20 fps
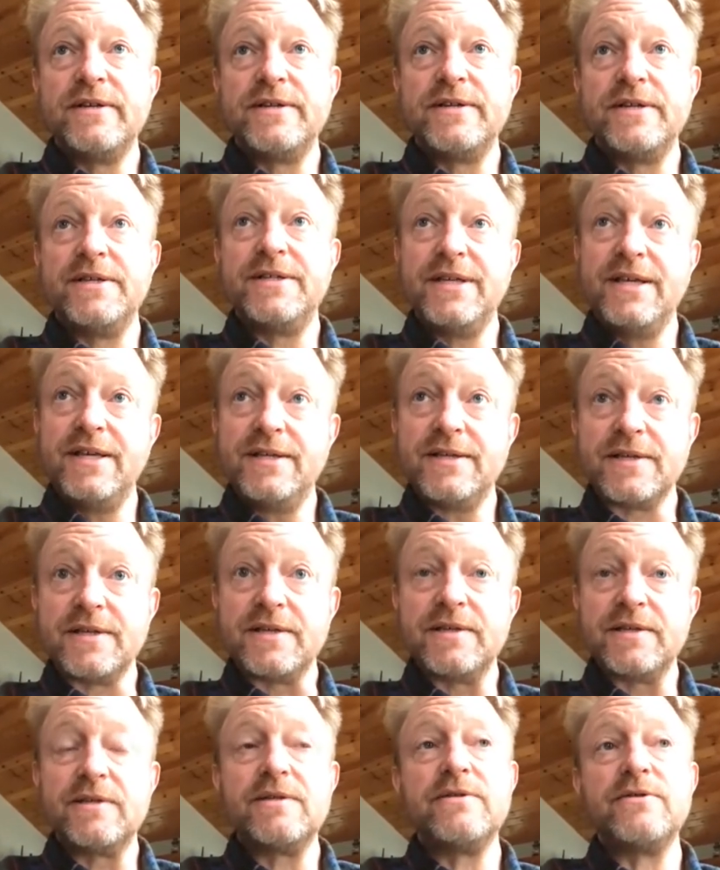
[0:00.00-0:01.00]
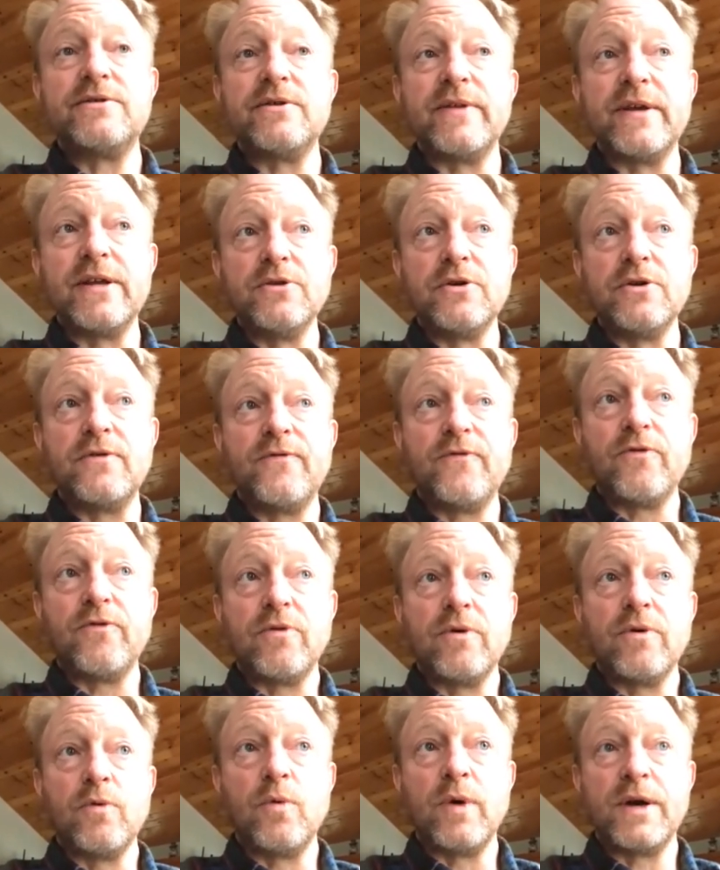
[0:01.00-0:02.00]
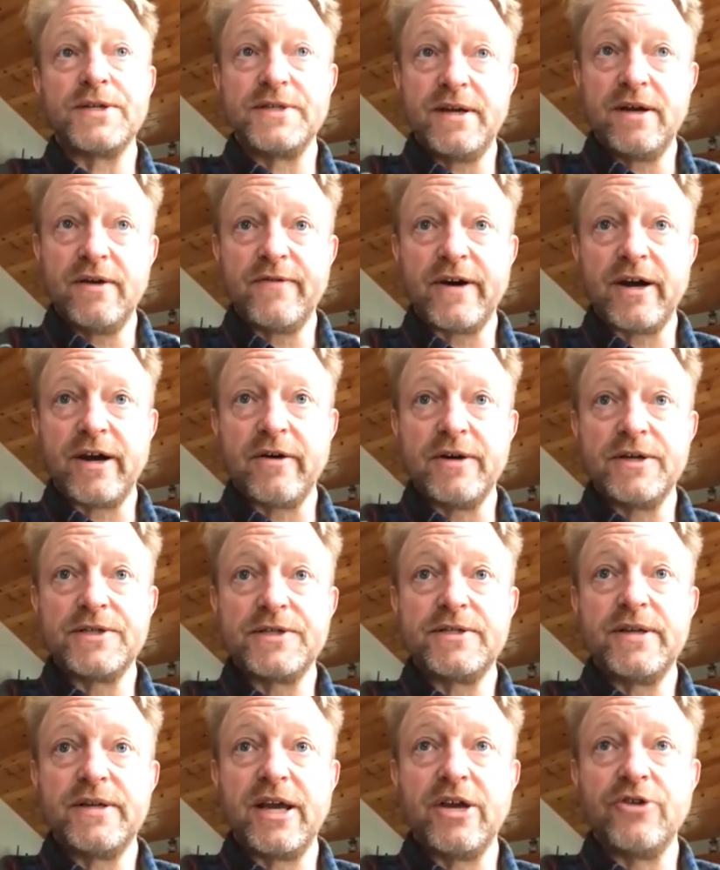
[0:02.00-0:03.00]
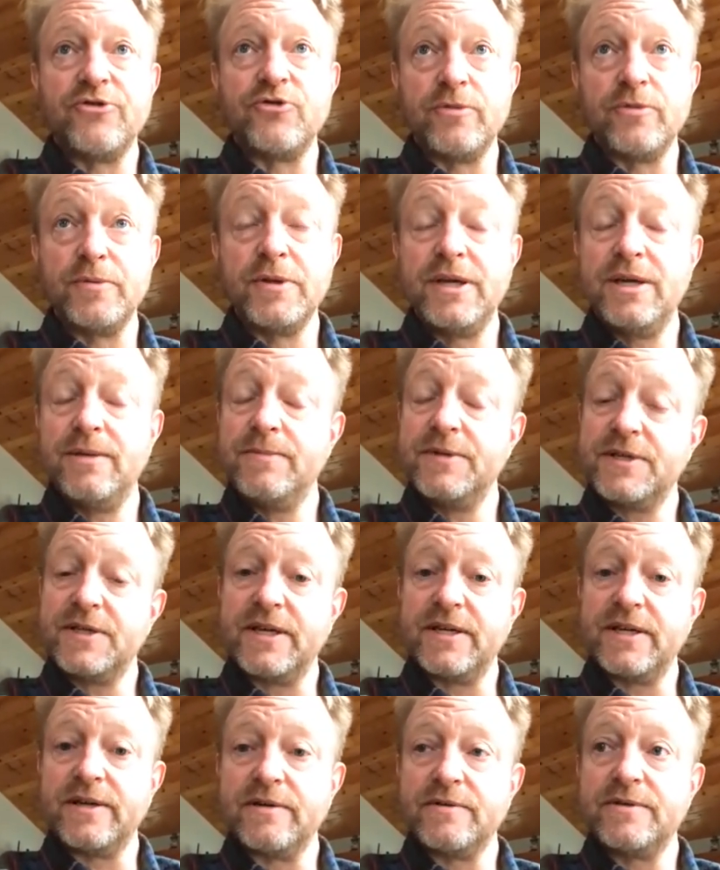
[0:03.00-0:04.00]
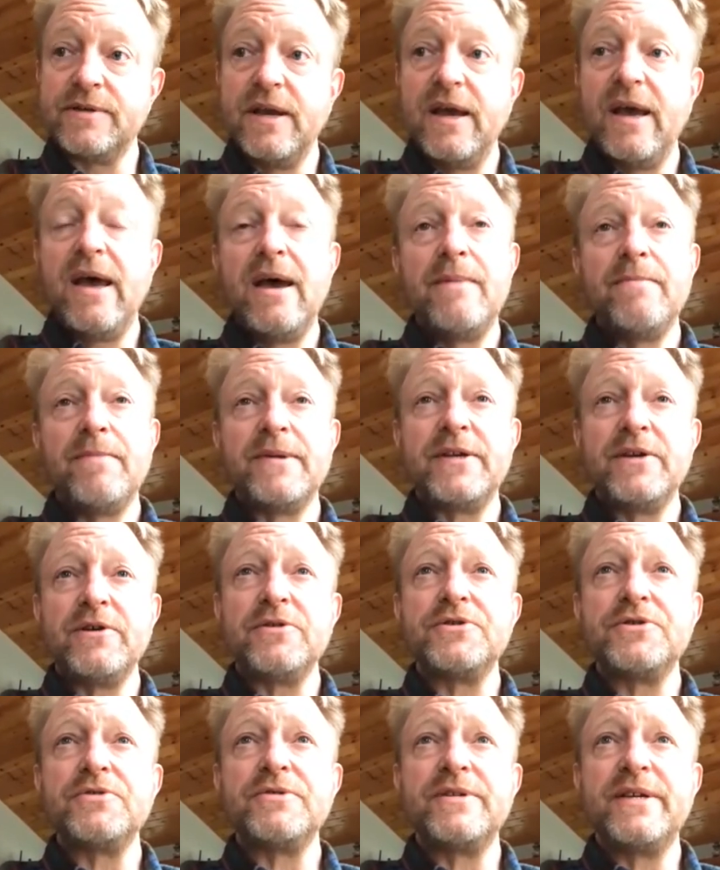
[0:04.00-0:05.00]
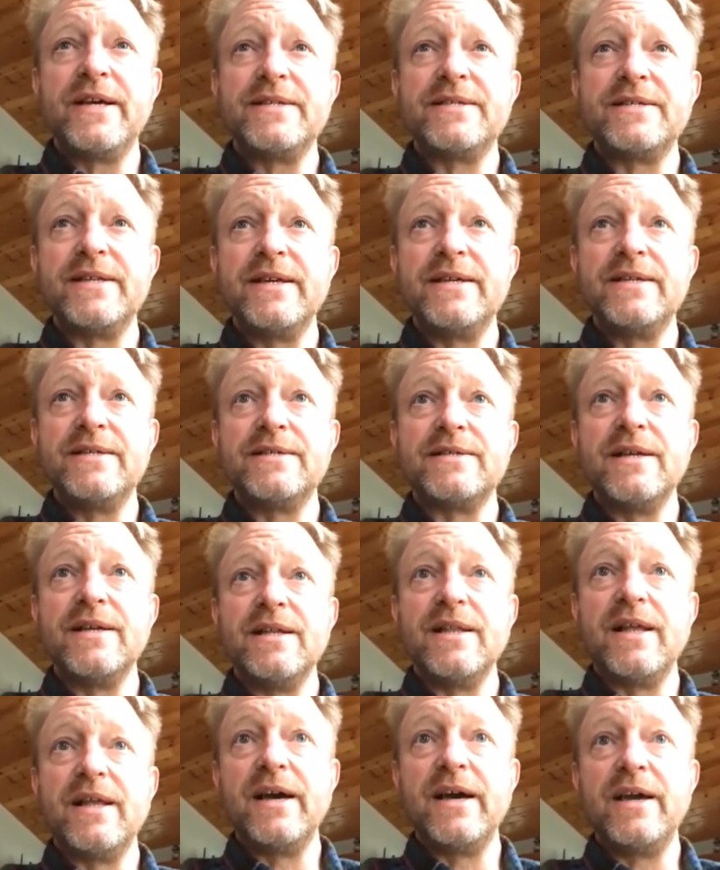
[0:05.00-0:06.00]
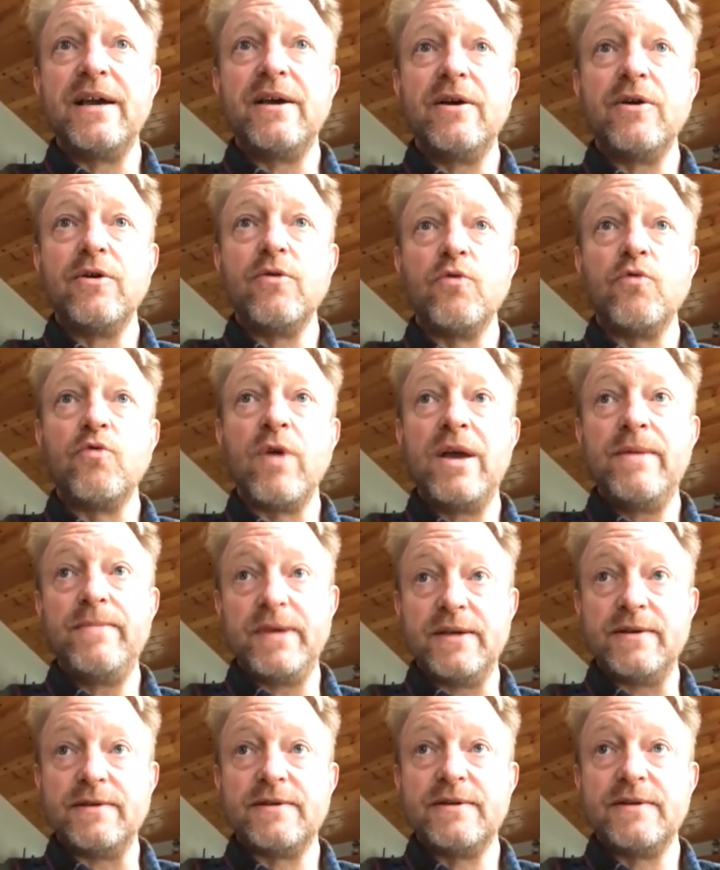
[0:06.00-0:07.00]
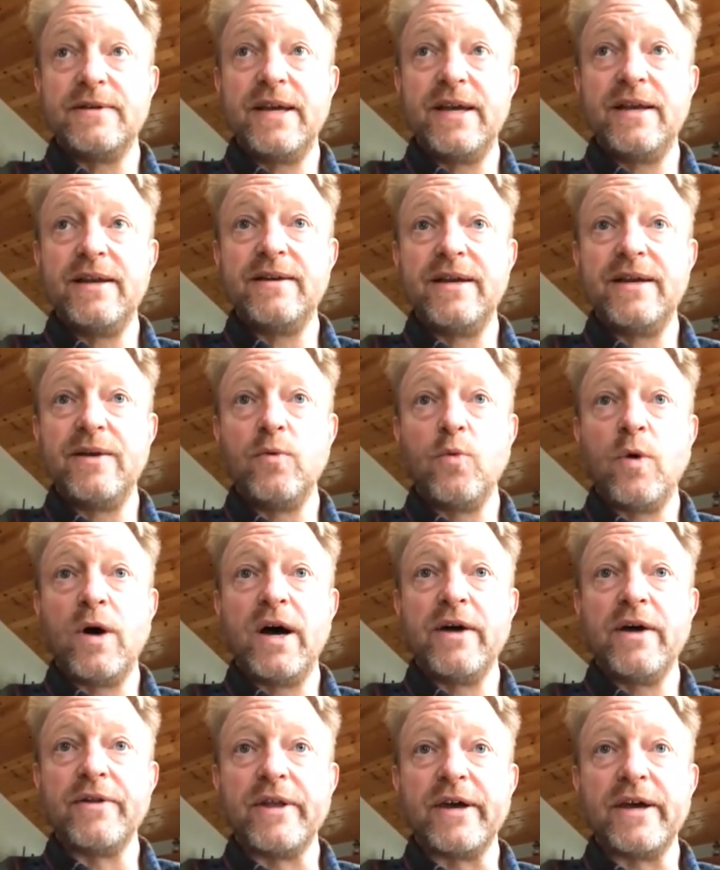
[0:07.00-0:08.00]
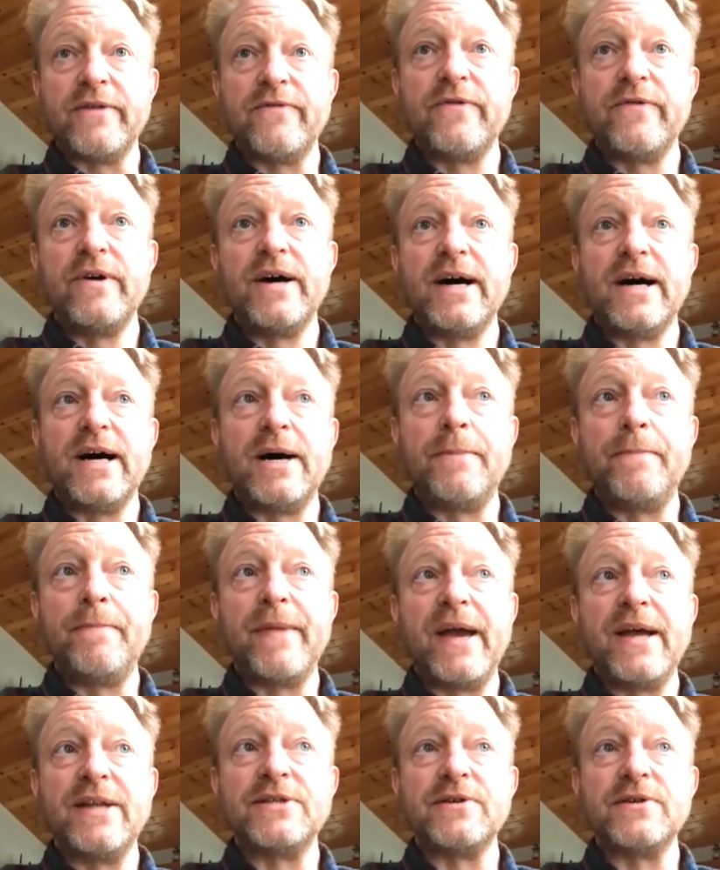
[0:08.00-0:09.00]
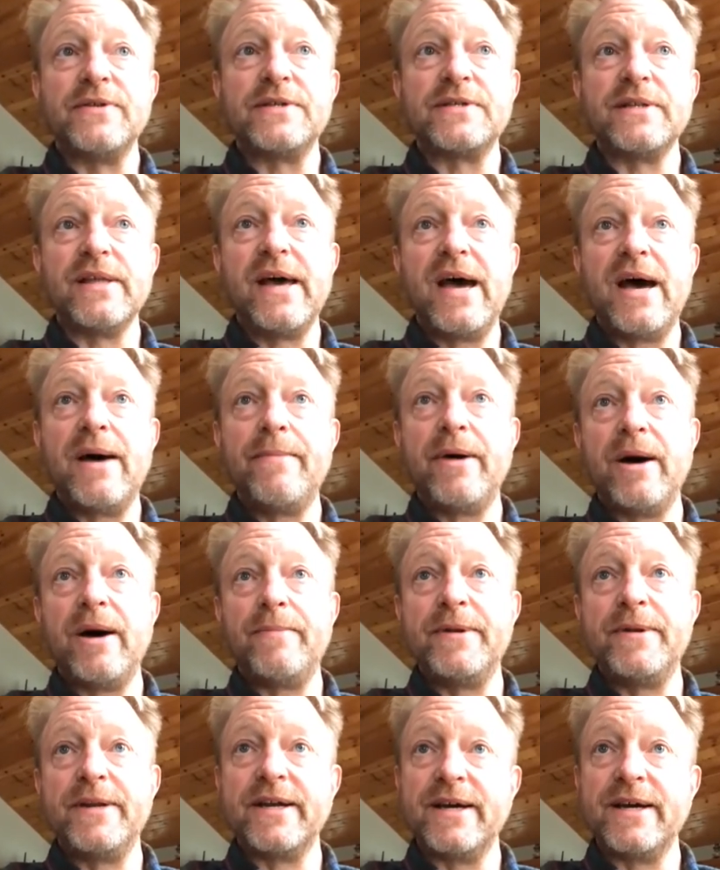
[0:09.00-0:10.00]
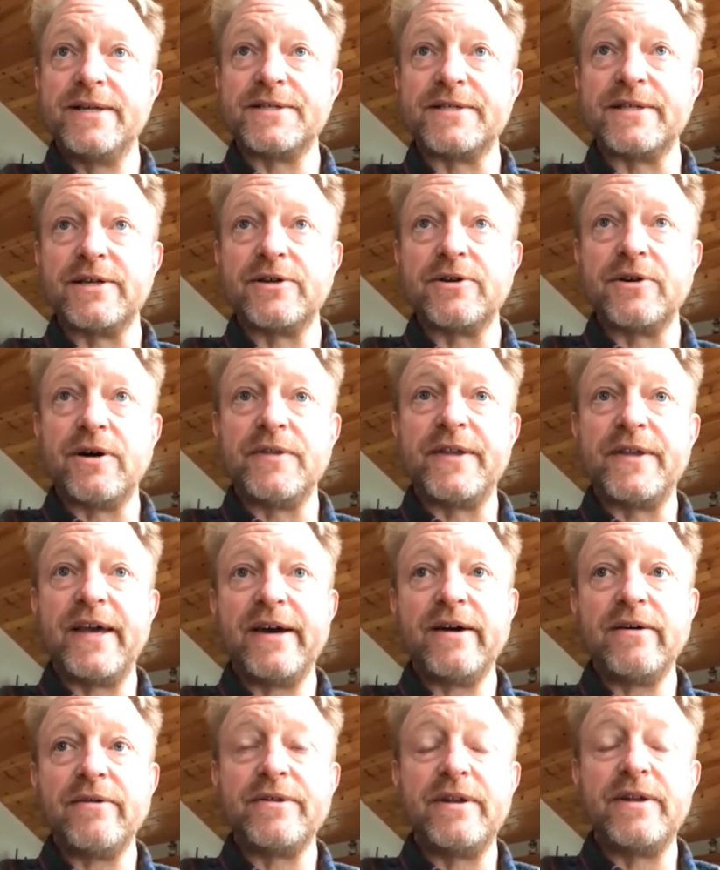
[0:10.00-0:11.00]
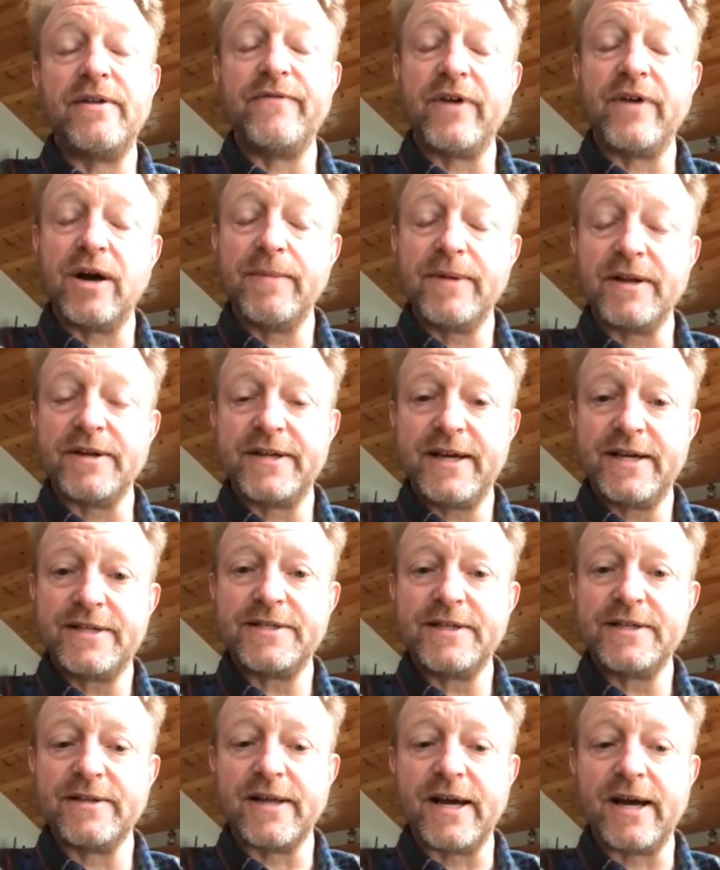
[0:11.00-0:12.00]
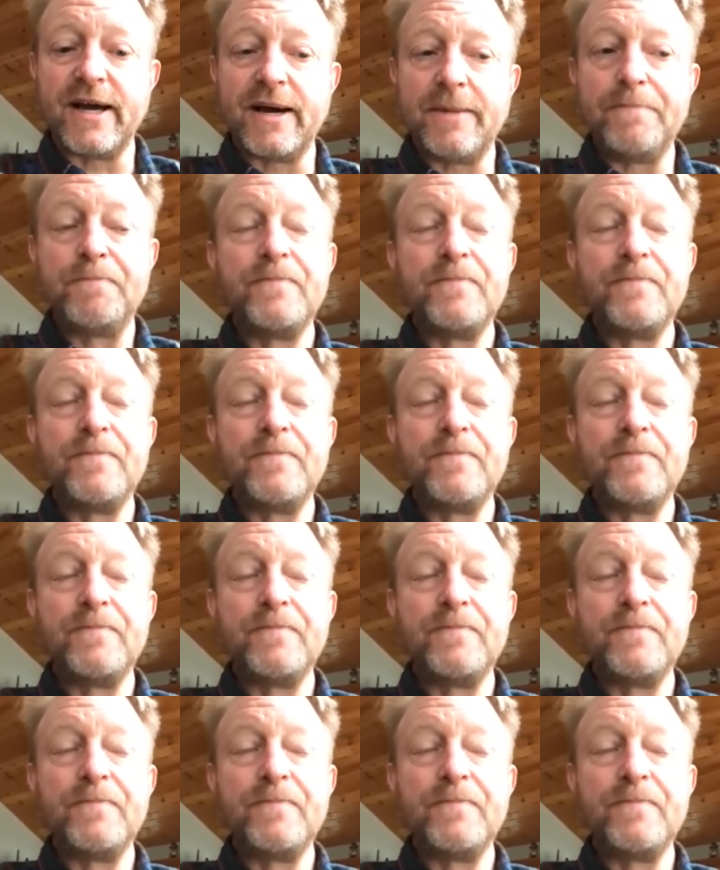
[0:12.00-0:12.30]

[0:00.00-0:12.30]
diseases. So they look for West Nile virus and triple E in mosquitoes, but they also test things like rabies in wildlife. And so this lab up in Augusta, called the Health and Environmental Testing Lab,